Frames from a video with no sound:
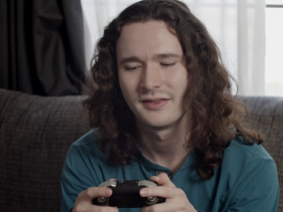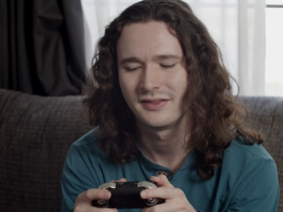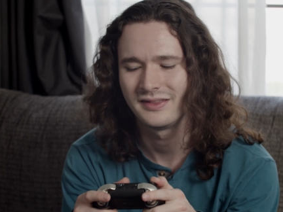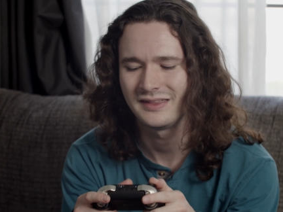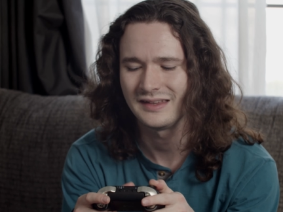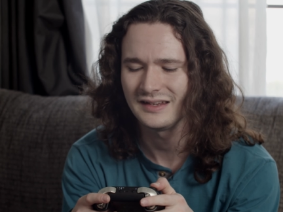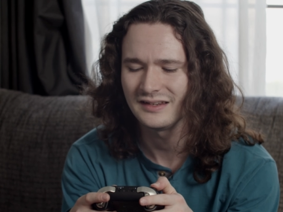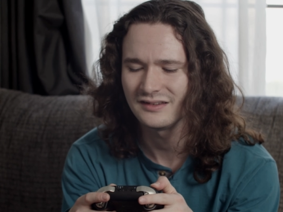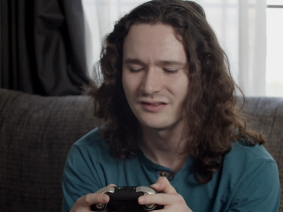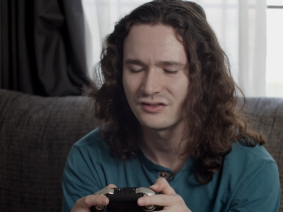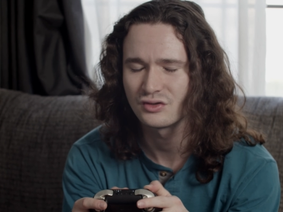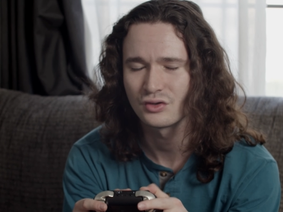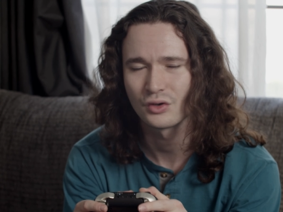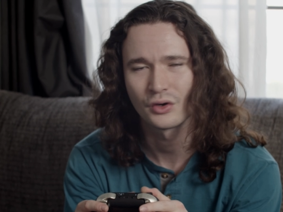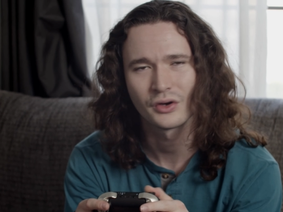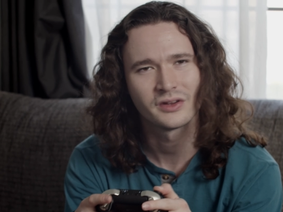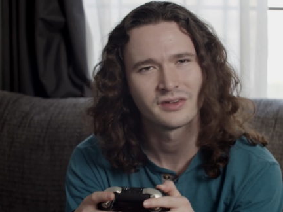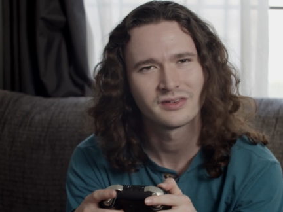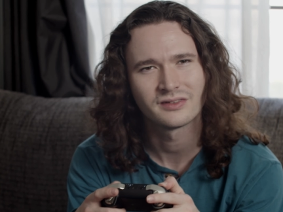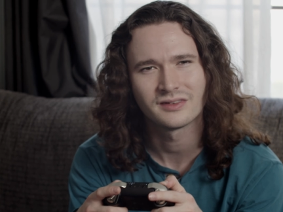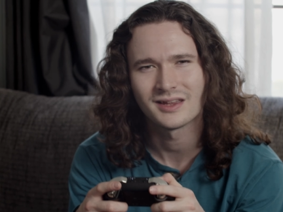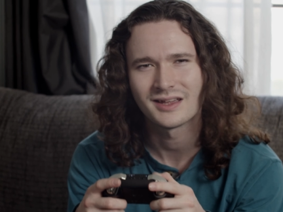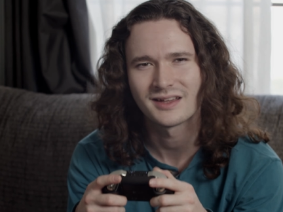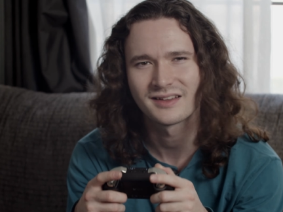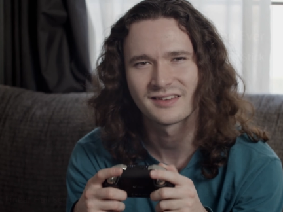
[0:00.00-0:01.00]
These
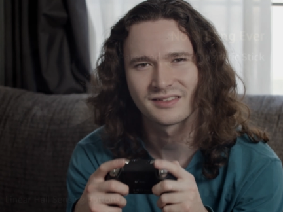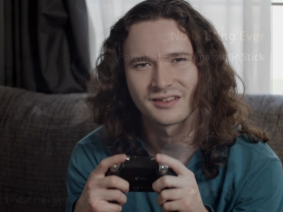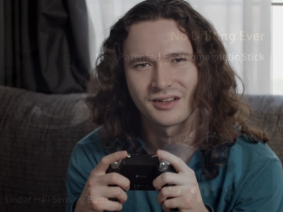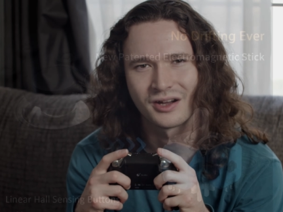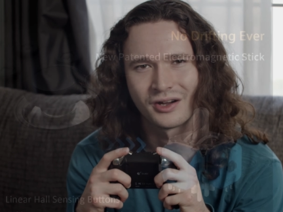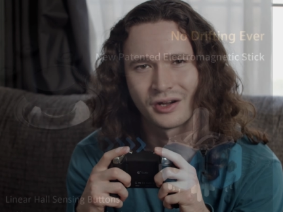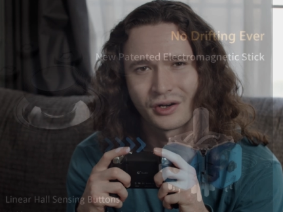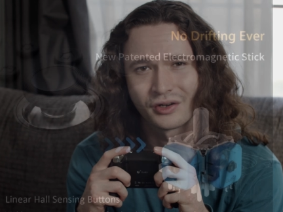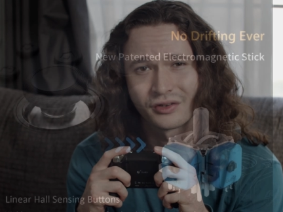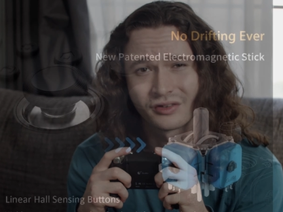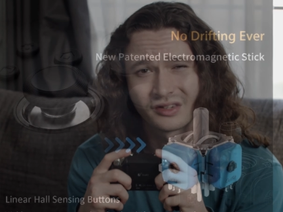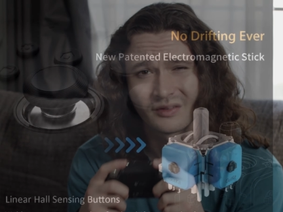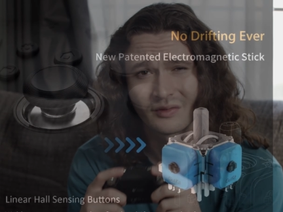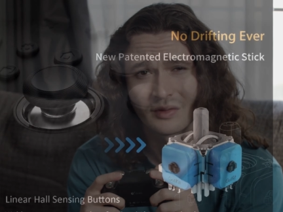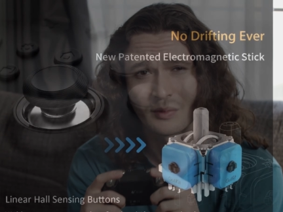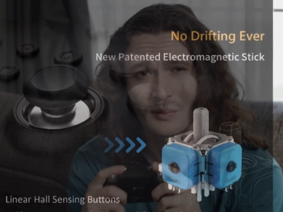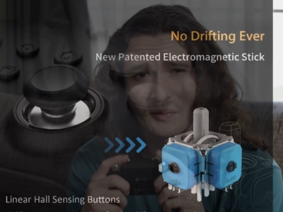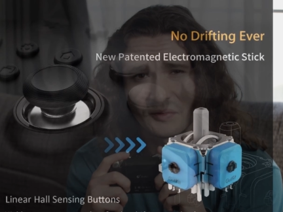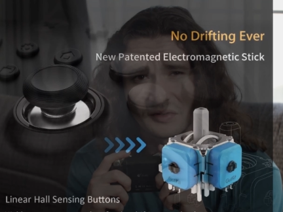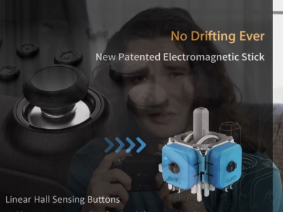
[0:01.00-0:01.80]
joysticks are some of the